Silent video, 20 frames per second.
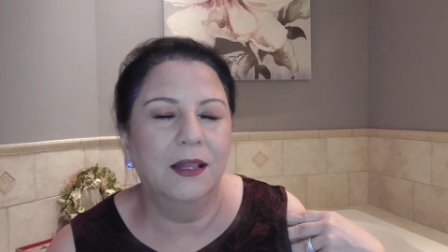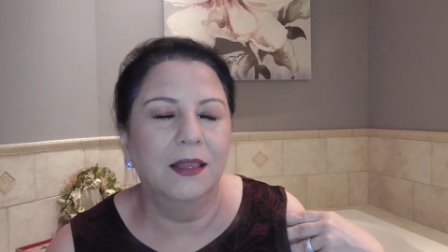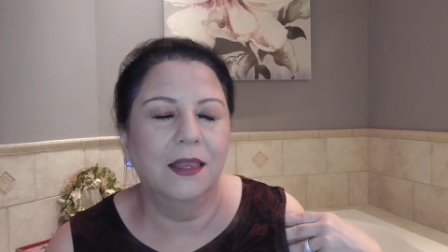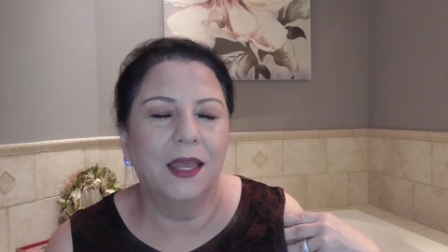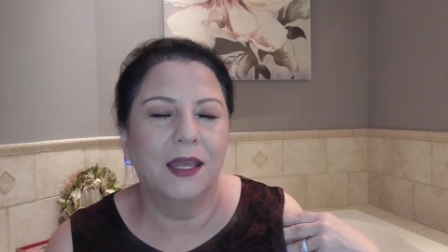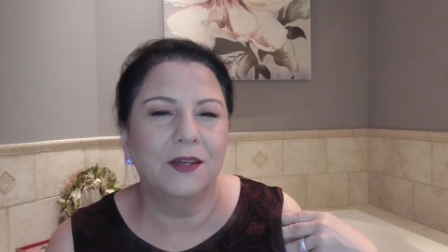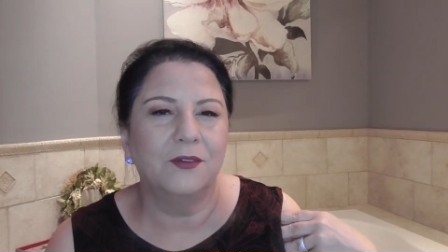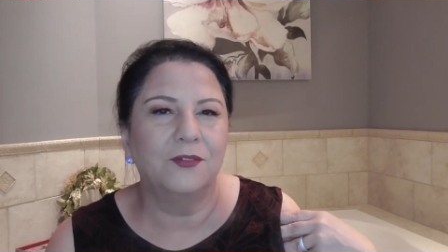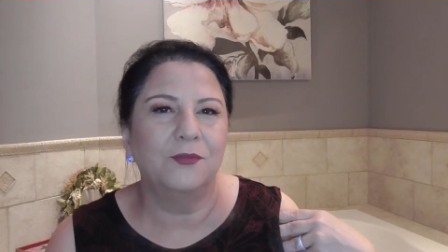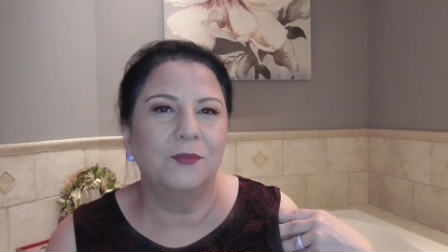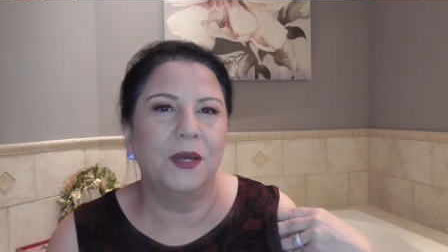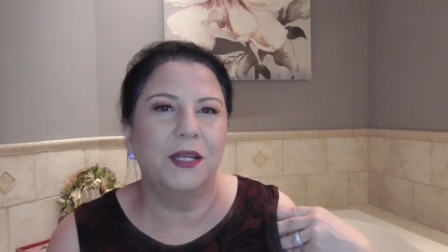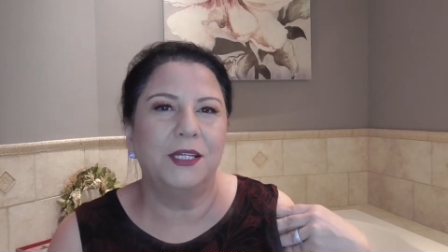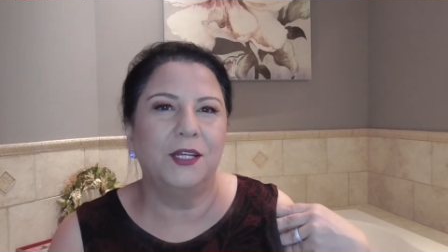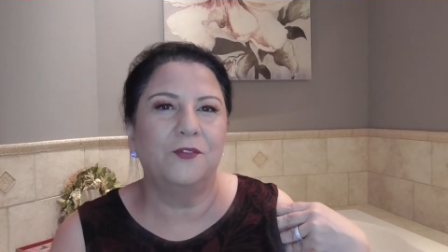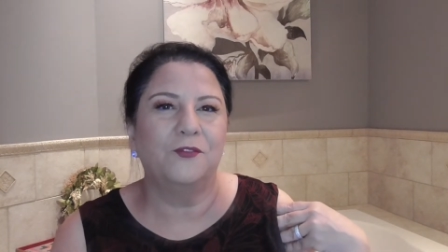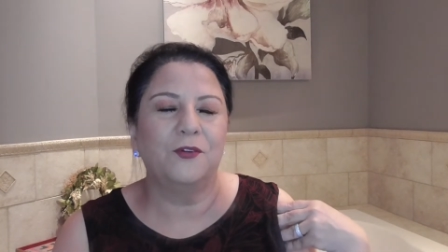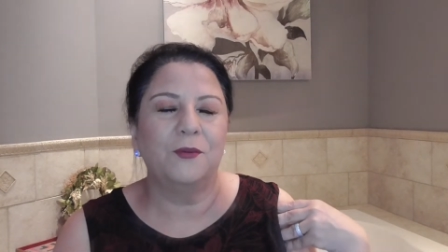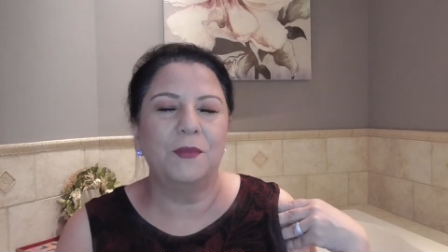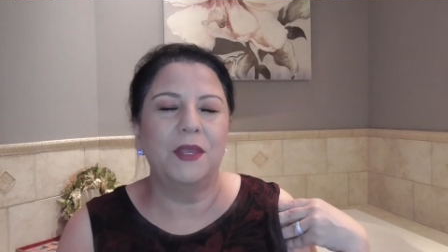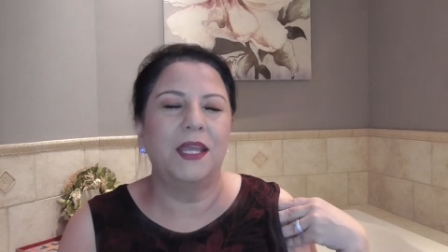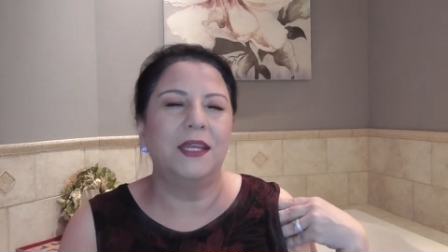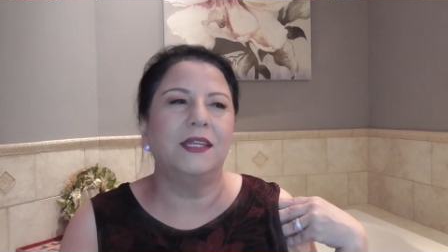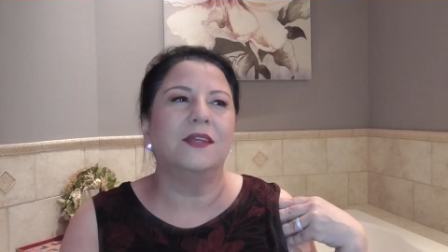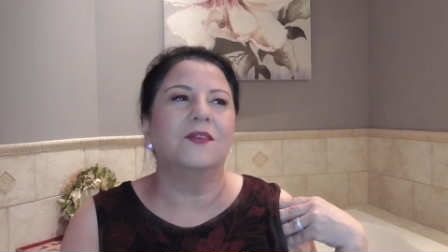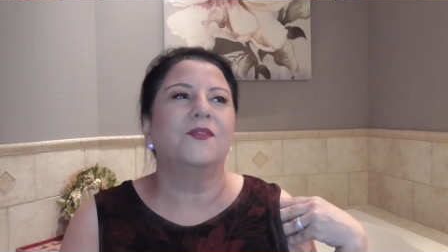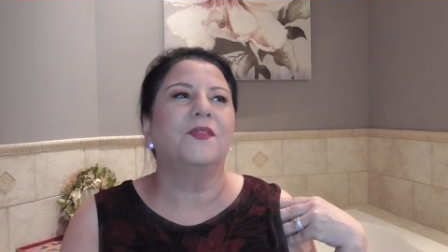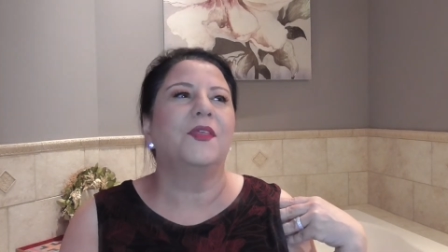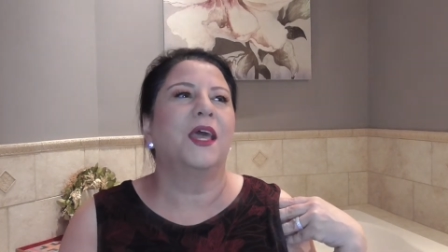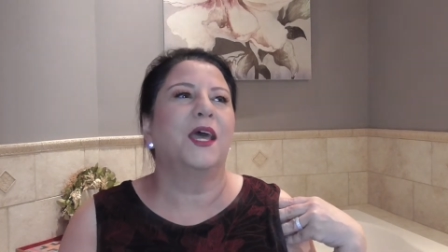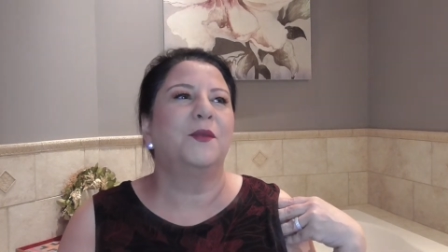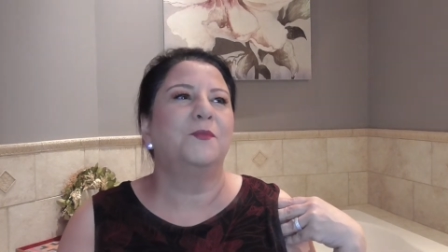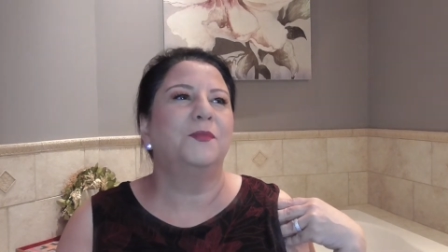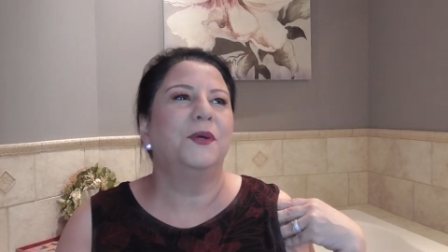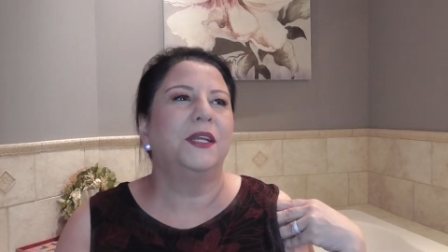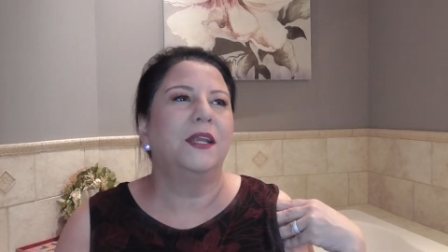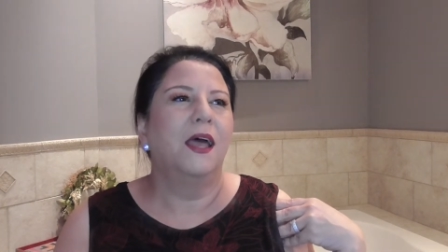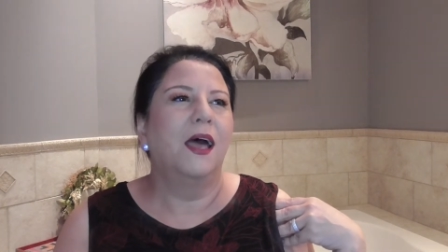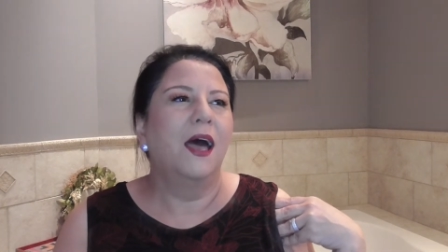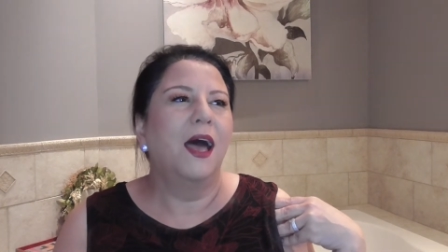a lot of money from any of that,
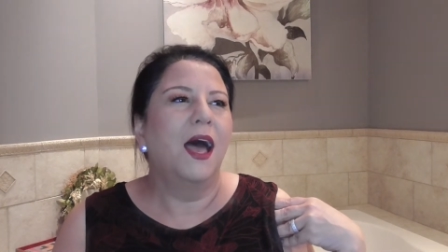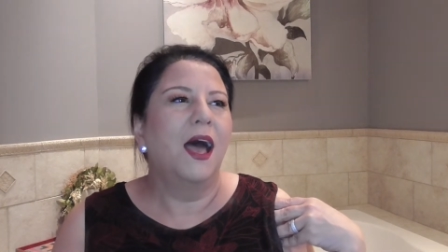but